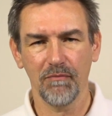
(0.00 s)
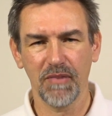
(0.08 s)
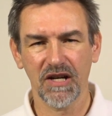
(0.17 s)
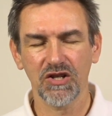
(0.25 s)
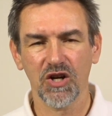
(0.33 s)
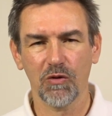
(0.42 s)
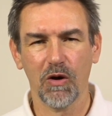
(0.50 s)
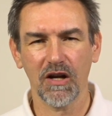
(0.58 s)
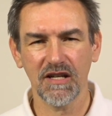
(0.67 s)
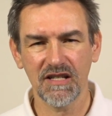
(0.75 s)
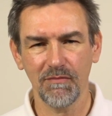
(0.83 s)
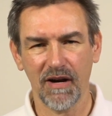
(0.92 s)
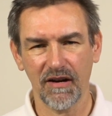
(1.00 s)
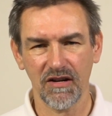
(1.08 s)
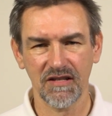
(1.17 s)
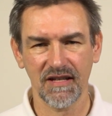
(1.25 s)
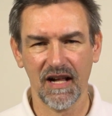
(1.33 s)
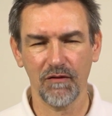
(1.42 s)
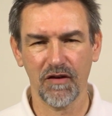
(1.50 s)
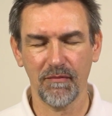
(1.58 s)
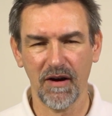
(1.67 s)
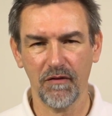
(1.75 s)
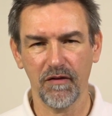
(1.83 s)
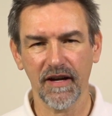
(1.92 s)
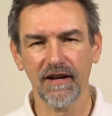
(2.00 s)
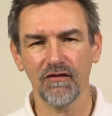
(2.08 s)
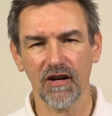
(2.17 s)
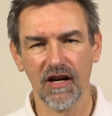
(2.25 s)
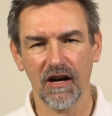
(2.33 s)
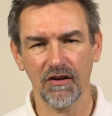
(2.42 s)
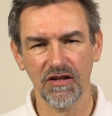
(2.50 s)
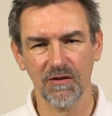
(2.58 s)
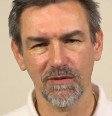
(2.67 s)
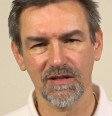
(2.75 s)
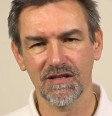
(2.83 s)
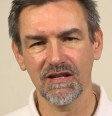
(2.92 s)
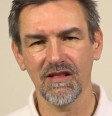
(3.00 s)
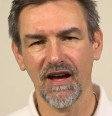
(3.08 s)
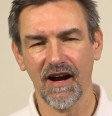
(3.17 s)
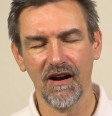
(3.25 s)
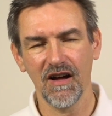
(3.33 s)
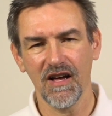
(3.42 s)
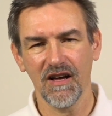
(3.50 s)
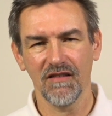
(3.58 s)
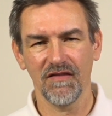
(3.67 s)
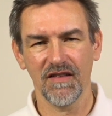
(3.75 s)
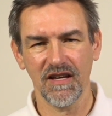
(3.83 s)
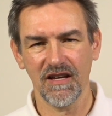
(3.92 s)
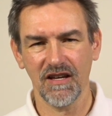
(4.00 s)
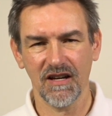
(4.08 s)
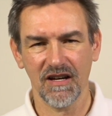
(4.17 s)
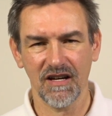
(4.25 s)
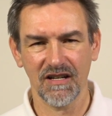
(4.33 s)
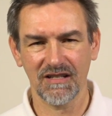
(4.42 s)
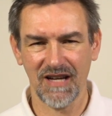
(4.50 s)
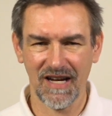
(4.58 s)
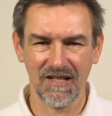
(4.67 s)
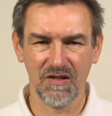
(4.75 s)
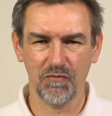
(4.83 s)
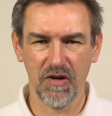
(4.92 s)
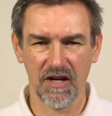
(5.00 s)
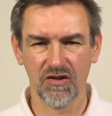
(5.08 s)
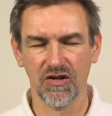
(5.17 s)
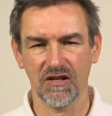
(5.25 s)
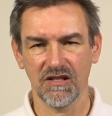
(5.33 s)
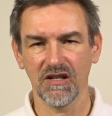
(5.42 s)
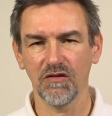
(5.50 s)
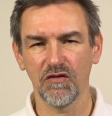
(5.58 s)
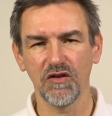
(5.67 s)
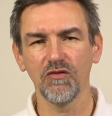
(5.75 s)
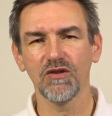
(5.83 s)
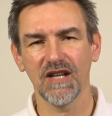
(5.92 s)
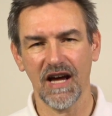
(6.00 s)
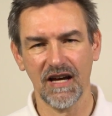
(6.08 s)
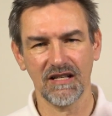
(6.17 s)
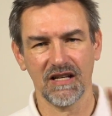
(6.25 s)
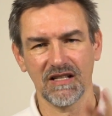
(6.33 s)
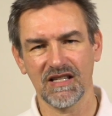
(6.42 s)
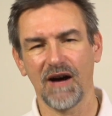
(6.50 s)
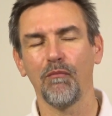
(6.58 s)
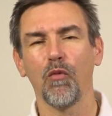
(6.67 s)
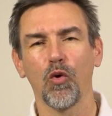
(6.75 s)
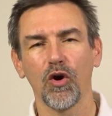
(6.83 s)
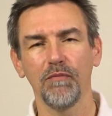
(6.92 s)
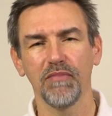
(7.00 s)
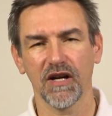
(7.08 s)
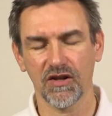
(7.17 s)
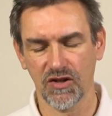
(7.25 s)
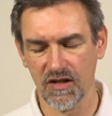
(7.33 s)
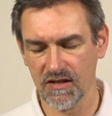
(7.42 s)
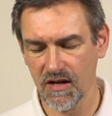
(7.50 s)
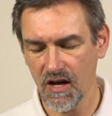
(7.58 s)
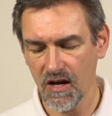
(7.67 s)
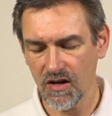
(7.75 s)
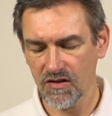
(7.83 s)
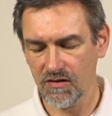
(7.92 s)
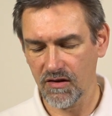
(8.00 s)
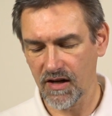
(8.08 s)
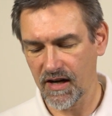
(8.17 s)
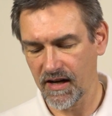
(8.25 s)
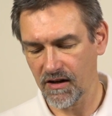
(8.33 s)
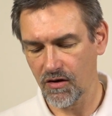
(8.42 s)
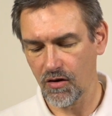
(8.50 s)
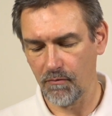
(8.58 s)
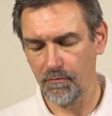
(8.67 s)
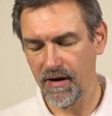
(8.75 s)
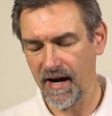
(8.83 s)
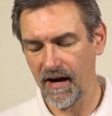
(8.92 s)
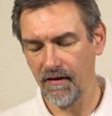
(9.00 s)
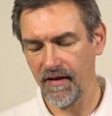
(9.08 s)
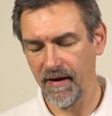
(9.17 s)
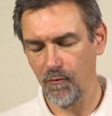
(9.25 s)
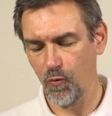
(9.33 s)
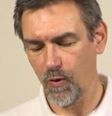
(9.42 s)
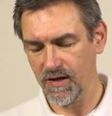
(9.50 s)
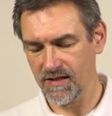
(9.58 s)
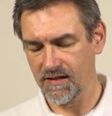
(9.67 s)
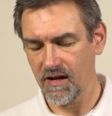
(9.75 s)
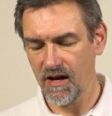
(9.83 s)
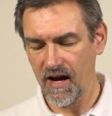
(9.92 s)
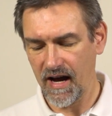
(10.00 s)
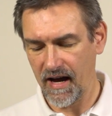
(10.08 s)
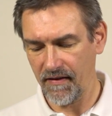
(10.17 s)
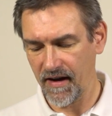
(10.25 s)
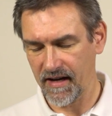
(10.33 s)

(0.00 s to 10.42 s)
picture quality by yourself on my Flickr account. You will see there the test pictures in a few days and some more pictures, so you can compare them with other